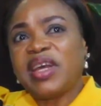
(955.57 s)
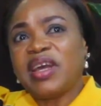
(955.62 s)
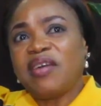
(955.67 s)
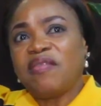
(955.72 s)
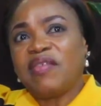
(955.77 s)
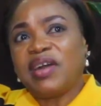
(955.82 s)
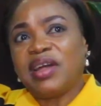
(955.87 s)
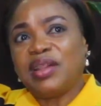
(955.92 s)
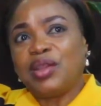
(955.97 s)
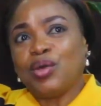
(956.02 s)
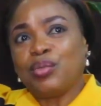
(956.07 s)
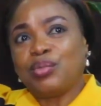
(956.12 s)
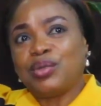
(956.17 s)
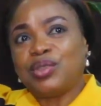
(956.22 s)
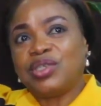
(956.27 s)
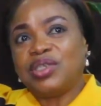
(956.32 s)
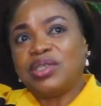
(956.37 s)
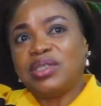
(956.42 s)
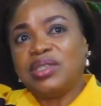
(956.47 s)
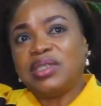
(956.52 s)
I've had the
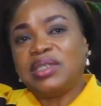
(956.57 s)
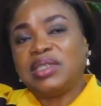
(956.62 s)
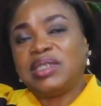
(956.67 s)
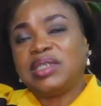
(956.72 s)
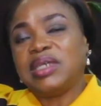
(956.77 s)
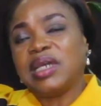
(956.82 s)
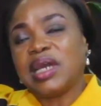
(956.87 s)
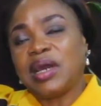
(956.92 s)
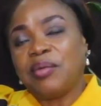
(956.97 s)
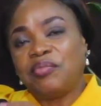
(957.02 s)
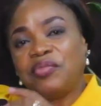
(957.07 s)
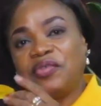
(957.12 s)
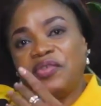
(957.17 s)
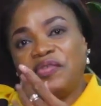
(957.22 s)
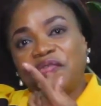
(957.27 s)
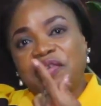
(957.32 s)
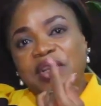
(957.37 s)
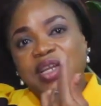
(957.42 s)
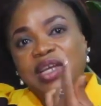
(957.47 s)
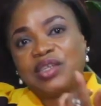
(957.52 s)
opportunity and
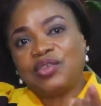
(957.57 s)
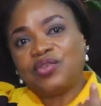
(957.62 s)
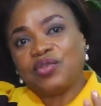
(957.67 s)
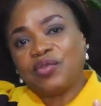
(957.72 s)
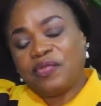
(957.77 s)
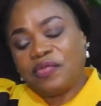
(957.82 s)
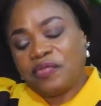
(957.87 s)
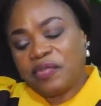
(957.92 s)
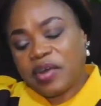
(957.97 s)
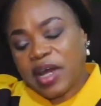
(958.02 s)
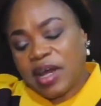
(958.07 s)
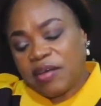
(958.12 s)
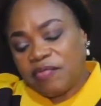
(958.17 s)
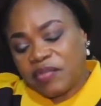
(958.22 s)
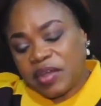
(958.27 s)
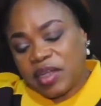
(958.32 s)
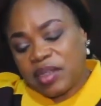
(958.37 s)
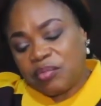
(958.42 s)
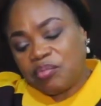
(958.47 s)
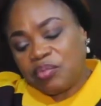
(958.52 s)
privilege of
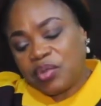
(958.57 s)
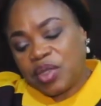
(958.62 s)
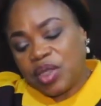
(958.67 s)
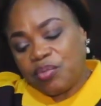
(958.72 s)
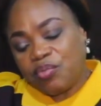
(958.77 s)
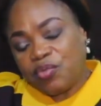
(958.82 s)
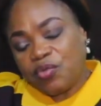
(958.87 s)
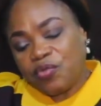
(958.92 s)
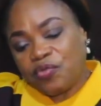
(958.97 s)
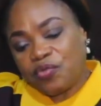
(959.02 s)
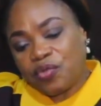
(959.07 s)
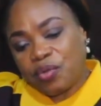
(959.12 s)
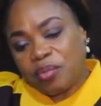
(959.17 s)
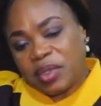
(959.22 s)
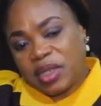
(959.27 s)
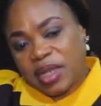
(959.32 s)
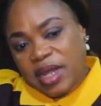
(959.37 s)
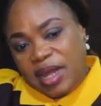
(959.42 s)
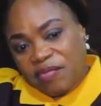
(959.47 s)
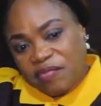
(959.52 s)
having people
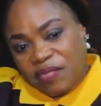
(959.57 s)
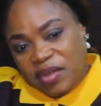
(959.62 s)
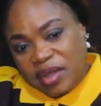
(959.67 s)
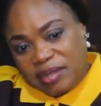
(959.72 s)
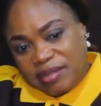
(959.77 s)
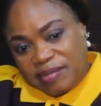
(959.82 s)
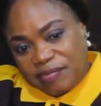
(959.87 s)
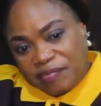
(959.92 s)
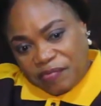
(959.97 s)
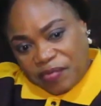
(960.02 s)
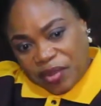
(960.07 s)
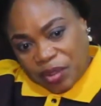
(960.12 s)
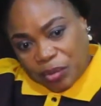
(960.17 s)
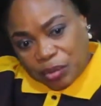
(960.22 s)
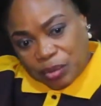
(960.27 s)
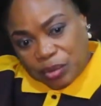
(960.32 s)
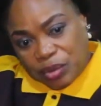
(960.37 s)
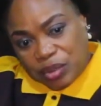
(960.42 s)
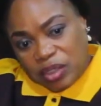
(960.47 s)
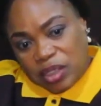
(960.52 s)
from diverse
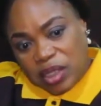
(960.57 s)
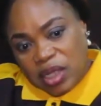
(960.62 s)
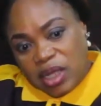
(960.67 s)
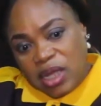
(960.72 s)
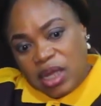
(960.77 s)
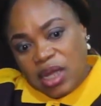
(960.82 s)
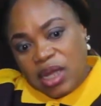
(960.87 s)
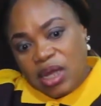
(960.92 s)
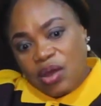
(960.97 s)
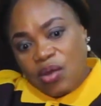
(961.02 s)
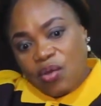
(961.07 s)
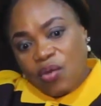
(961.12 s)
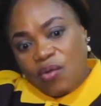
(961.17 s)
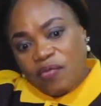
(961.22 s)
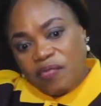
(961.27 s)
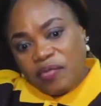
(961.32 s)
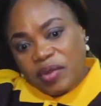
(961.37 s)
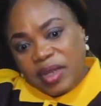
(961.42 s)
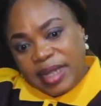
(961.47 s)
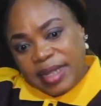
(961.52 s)
fields
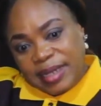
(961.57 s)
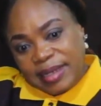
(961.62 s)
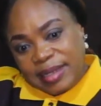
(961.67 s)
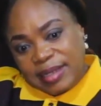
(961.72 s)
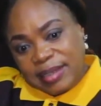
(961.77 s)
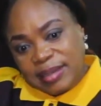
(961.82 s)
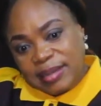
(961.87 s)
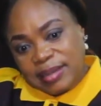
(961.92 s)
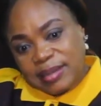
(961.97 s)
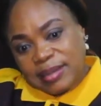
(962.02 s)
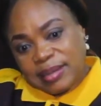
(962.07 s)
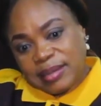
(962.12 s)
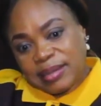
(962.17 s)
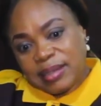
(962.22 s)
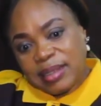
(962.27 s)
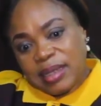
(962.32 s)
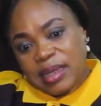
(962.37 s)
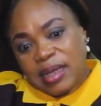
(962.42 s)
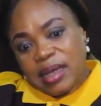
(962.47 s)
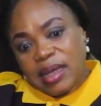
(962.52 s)
of
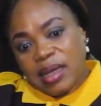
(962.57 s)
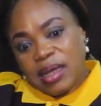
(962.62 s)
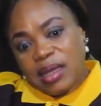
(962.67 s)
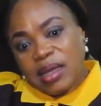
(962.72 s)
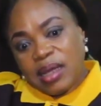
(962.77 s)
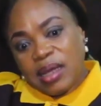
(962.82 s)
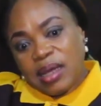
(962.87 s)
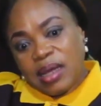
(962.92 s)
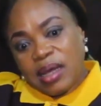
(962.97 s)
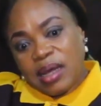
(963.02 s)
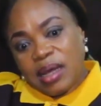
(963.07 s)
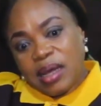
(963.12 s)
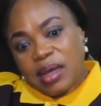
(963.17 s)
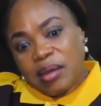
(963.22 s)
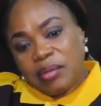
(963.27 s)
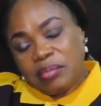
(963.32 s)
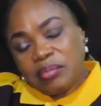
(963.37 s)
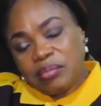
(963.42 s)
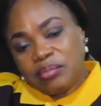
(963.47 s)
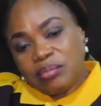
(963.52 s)
learnings,
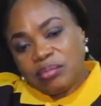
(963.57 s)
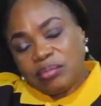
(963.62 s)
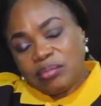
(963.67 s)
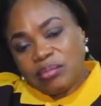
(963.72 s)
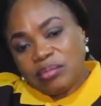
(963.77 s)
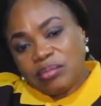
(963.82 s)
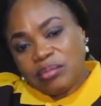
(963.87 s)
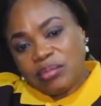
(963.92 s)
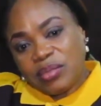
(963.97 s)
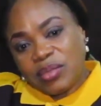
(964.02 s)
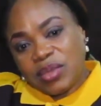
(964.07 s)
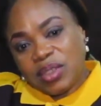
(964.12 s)
young